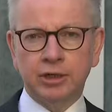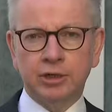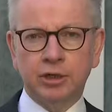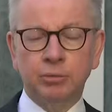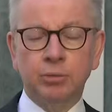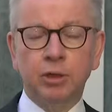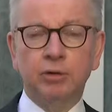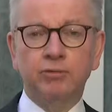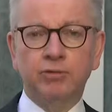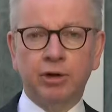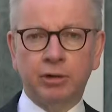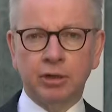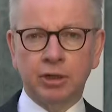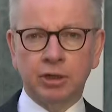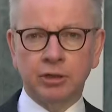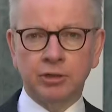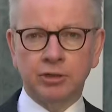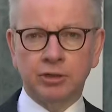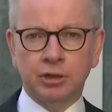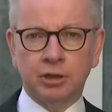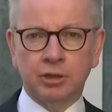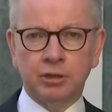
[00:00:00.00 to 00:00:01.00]
Well, naturally, we're very
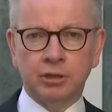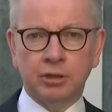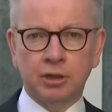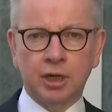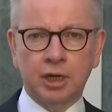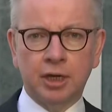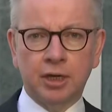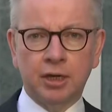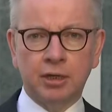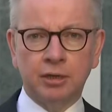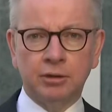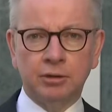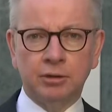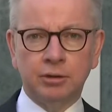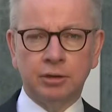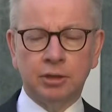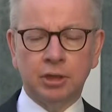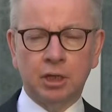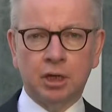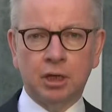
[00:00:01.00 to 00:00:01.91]
concerned, and